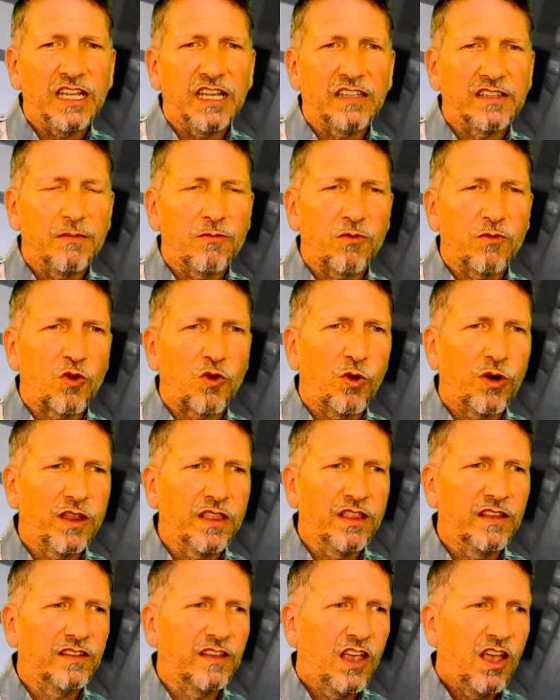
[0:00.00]
as I'm recording
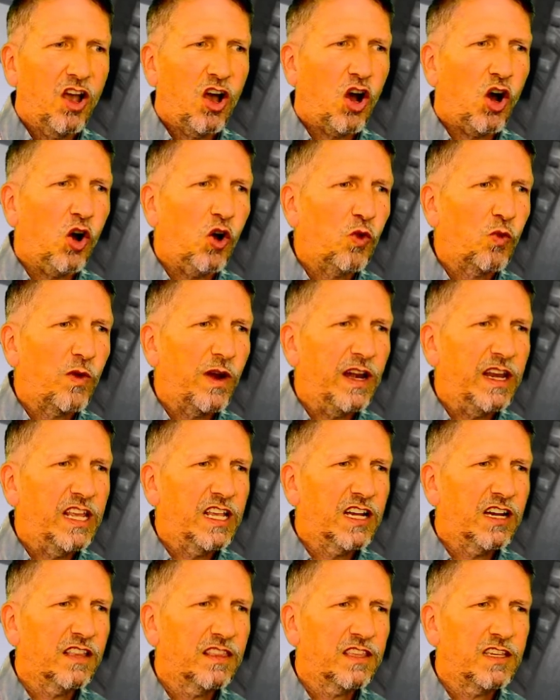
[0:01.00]
this, already
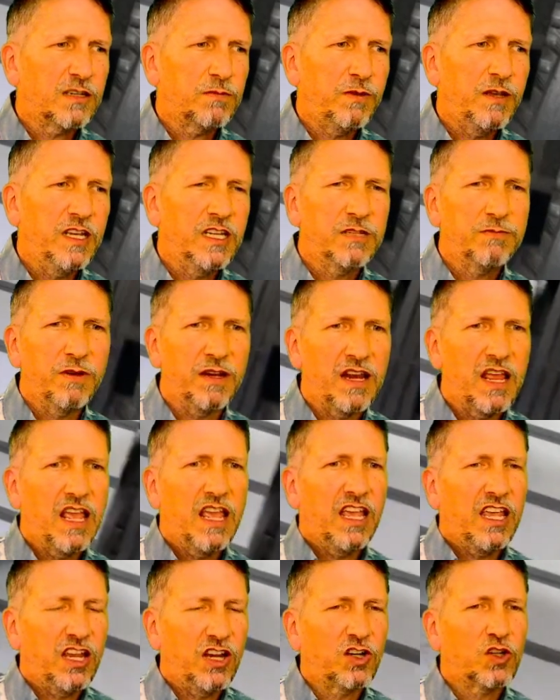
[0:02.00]
cut this piece, but
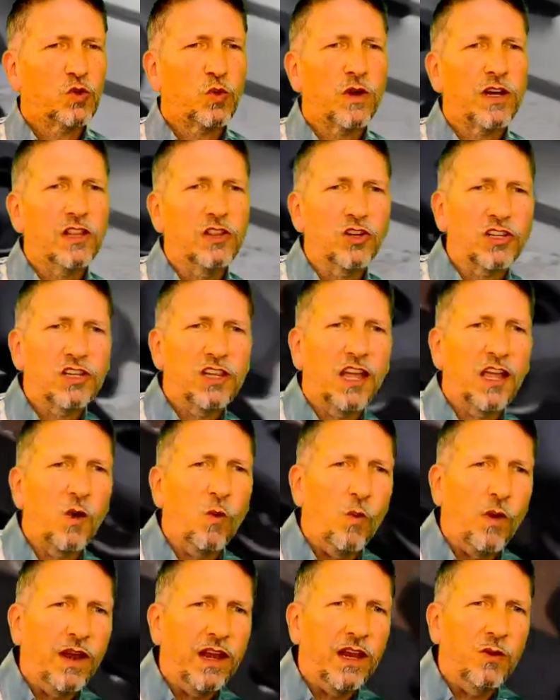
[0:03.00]
here's what it looked like
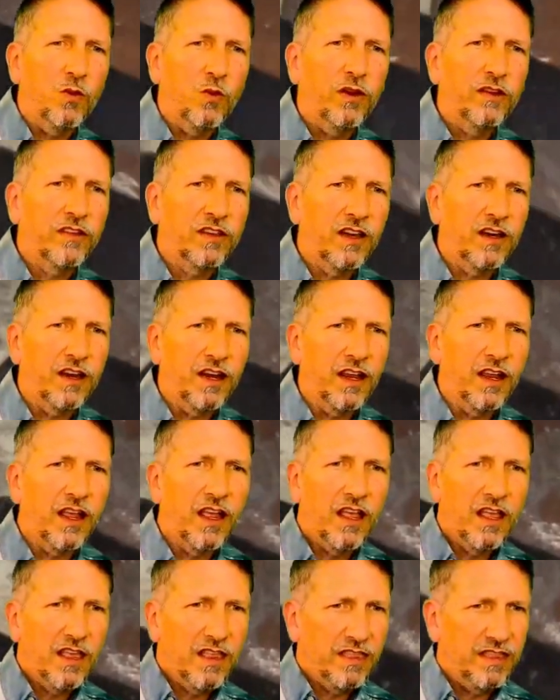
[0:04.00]
when it was cutting.
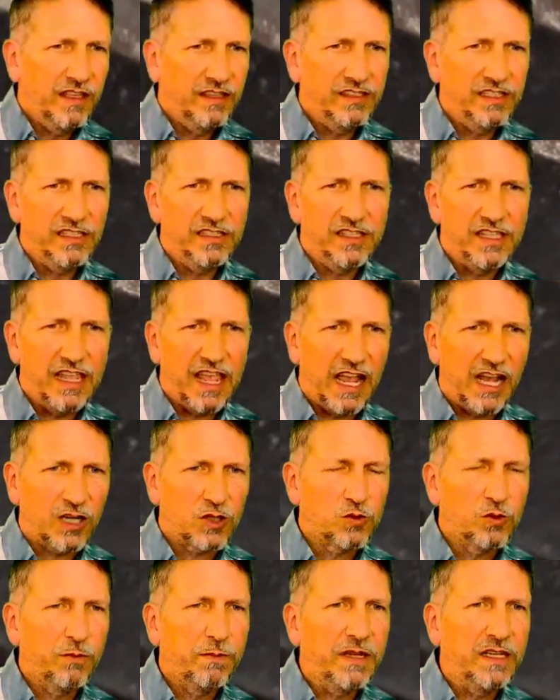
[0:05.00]
This is the
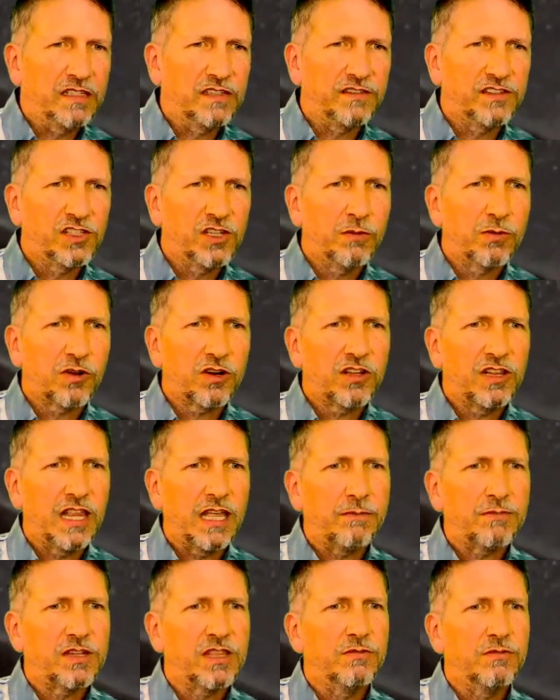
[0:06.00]
actual piece of silver
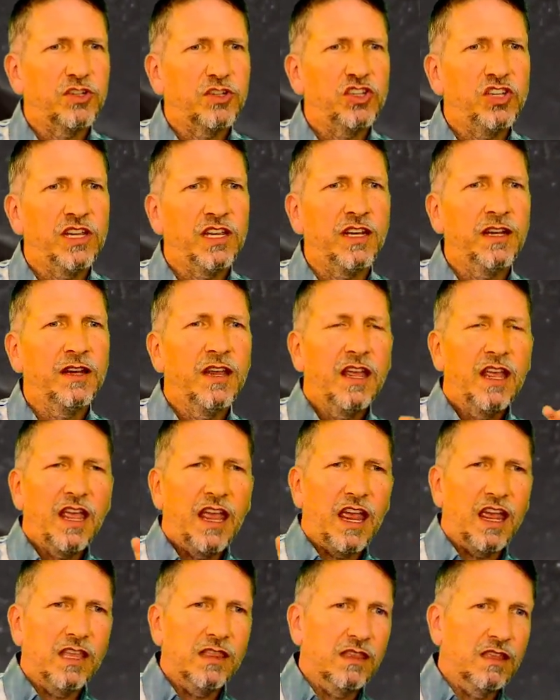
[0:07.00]
clamped to the machine,
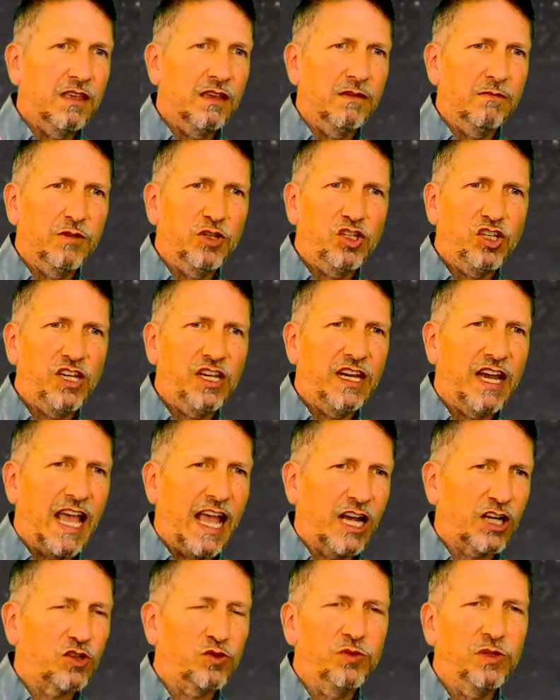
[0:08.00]
and the machine
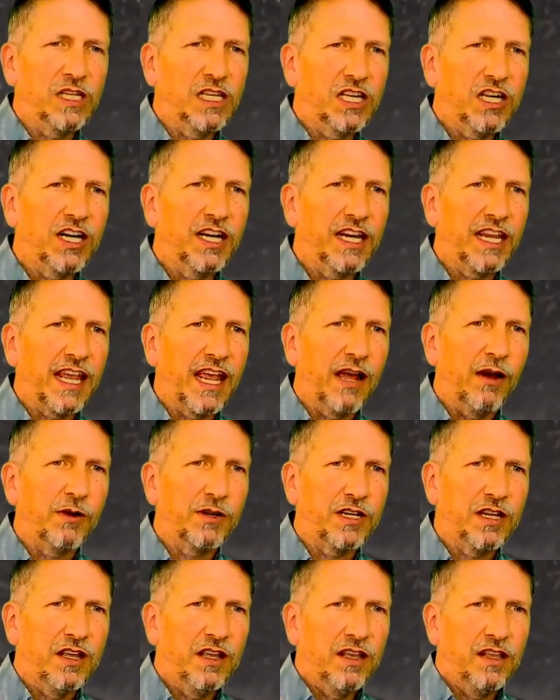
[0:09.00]
actually cutting out
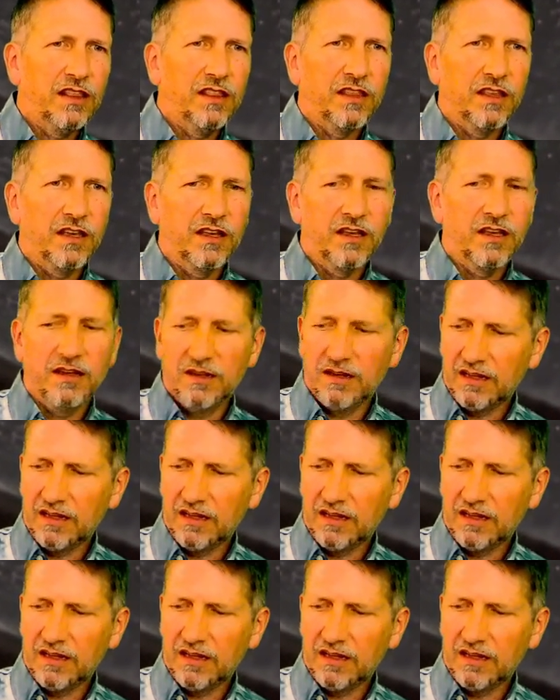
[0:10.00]
the